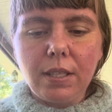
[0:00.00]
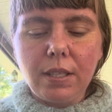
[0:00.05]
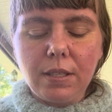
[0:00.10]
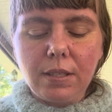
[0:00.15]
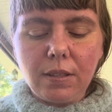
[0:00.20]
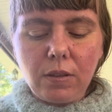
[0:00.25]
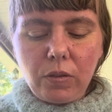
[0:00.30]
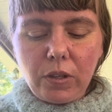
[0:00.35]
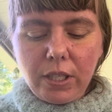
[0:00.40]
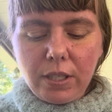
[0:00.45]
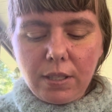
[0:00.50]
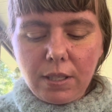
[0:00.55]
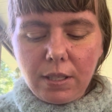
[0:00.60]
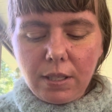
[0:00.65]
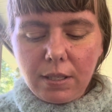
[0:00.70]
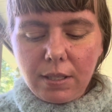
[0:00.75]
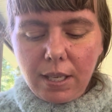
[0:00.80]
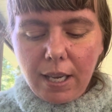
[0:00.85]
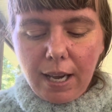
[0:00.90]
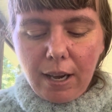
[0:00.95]

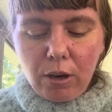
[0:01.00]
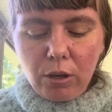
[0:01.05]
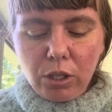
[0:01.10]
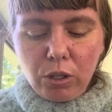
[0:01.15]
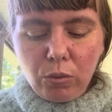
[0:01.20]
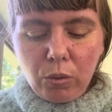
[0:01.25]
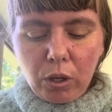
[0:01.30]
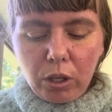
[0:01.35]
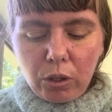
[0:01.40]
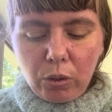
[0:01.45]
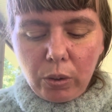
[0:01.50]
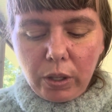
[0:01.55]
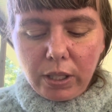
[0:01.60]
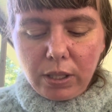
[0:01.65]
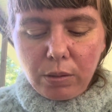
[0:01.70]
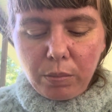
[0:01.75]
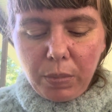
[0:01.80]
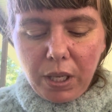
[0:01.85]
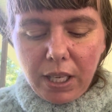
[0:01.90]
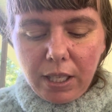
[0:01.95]
is how you are
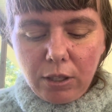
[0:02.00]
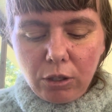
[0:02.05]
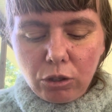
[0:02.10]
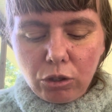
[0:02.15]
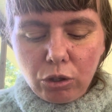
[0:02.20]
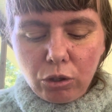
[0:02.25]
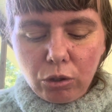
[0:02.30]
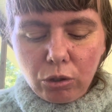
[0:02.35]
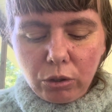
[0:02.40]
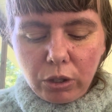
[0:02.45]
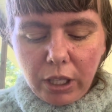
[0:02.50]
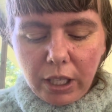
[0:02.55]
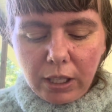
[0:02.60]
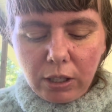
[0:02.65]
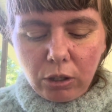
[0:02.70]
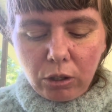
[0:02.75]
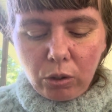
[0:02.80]
going to make your turtleneck.